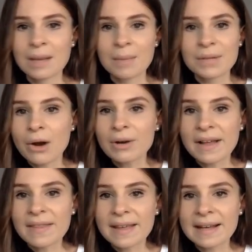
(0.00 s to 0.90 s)
But how
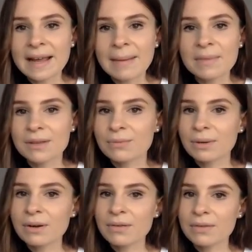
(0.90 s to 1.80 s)
can they claim that
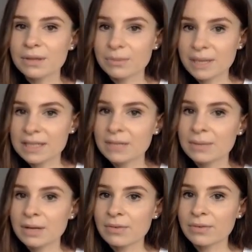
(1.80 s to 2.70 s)
one of the
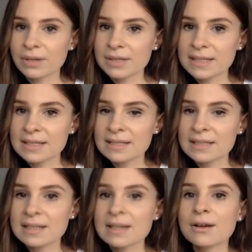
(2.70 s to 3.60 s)
criteria of consent,
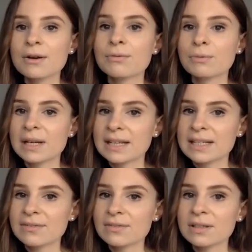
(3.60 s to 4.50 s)
freely
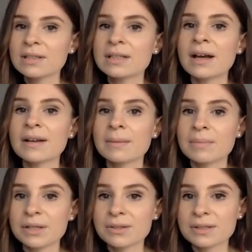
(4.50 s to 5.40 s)
given,
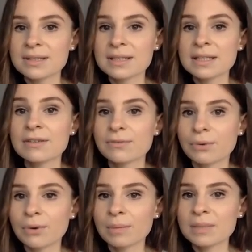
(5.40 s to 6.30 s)
unambiguous,
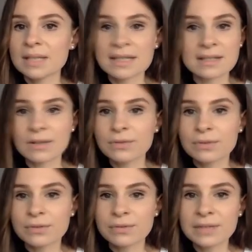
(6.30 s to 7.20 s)
informed, is not
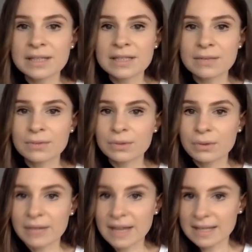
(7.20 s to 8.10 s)
fulfilled if you
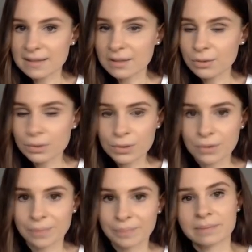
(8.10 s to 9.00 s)
don't ask the user?